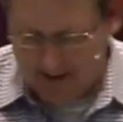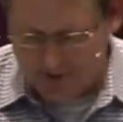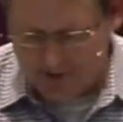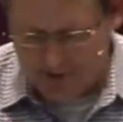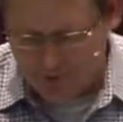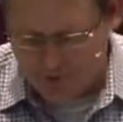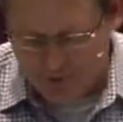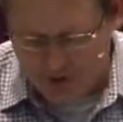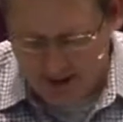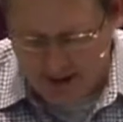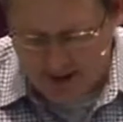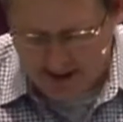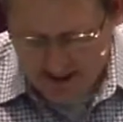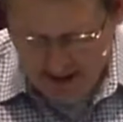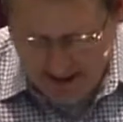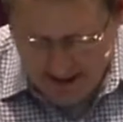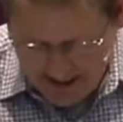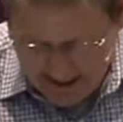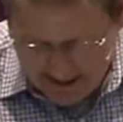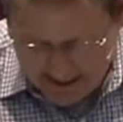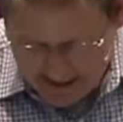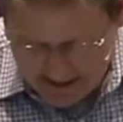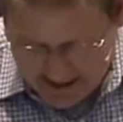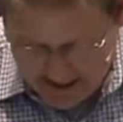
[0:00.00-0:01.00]
it is what?
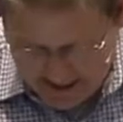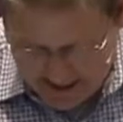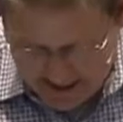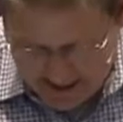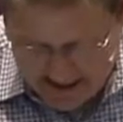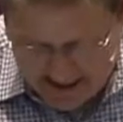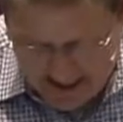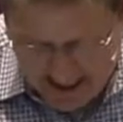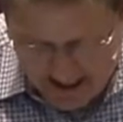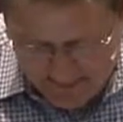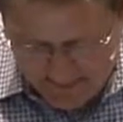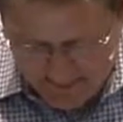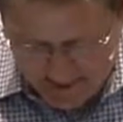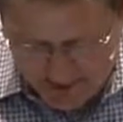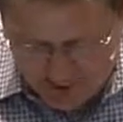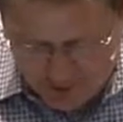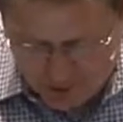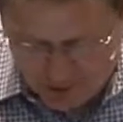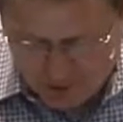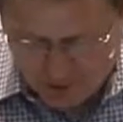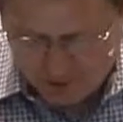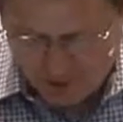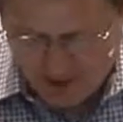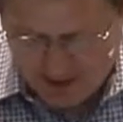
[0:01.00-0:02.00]
It is a
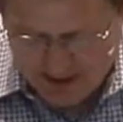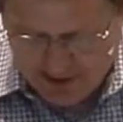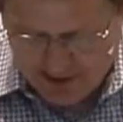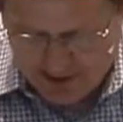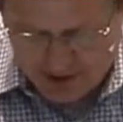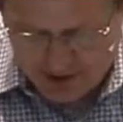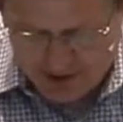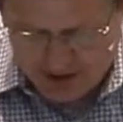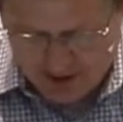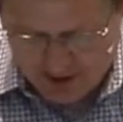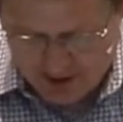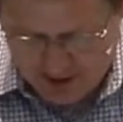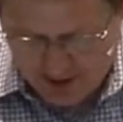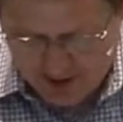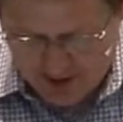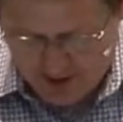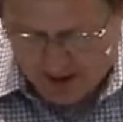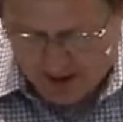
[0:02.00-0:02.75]
demonstration